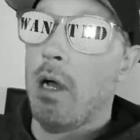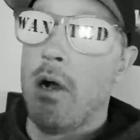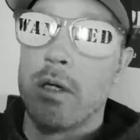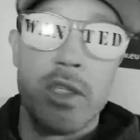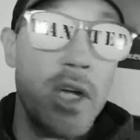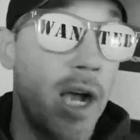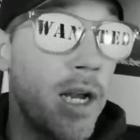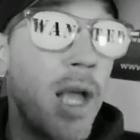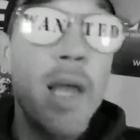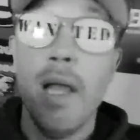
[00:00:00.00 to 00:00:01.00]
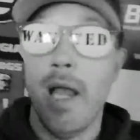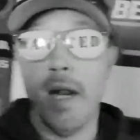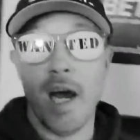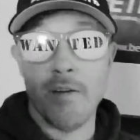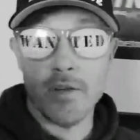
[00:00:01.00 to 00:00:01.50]
a long shot.
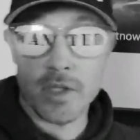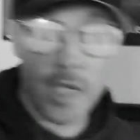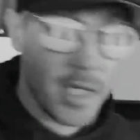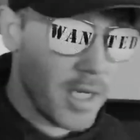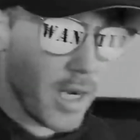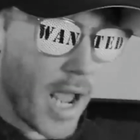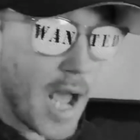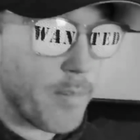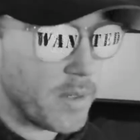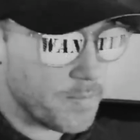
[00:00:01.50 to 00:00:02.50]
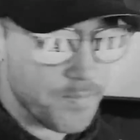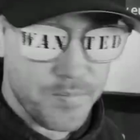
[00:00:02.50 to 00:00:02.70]
And obviously it didn't happen.